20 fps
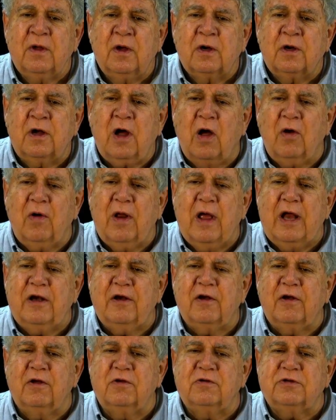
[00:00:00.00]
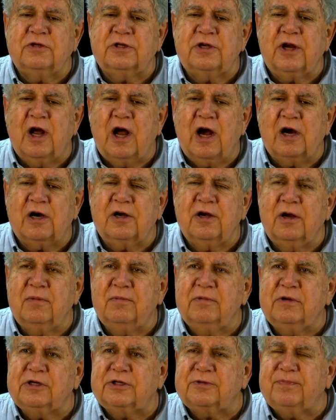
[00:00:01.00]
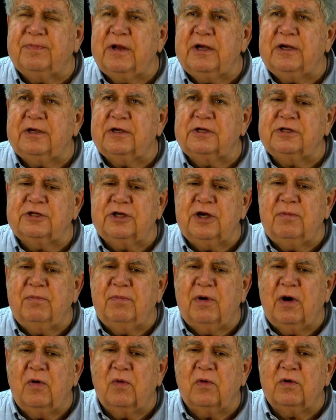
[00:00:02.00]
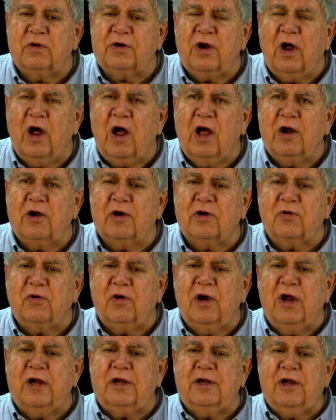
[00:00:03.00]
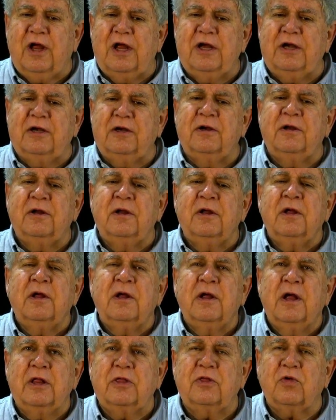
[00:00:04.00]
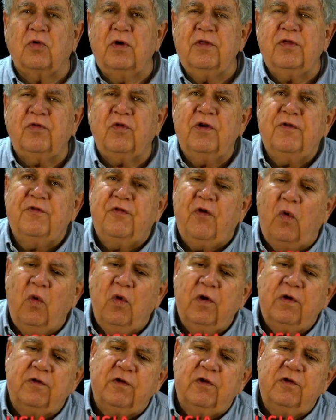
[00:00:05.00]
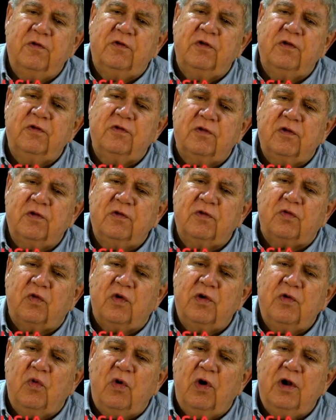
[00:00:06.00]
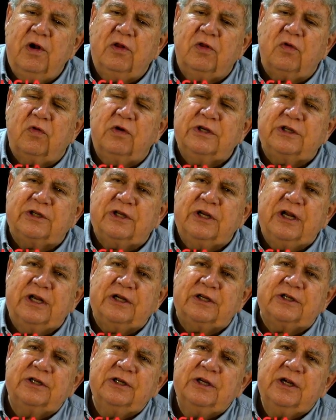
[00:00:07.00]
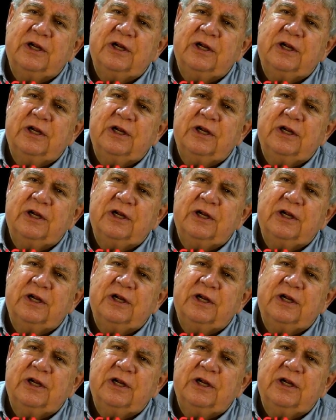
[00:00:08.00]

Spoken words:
call Andalusia Tire Company and speak to Jimbo or Todd or Greg Caton at 334-222-3136.